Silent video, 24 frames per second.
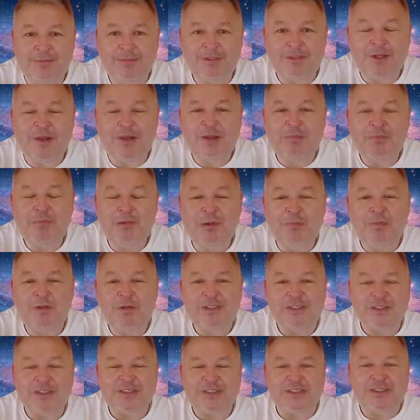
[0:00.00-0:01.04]
So they probably
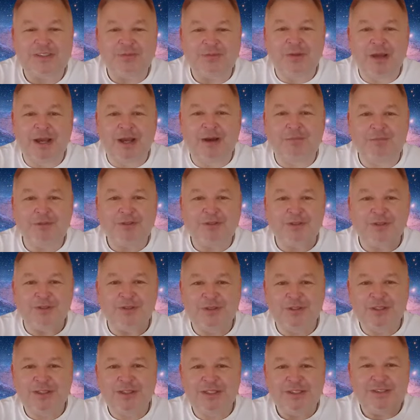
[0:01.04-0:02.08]
just need some help to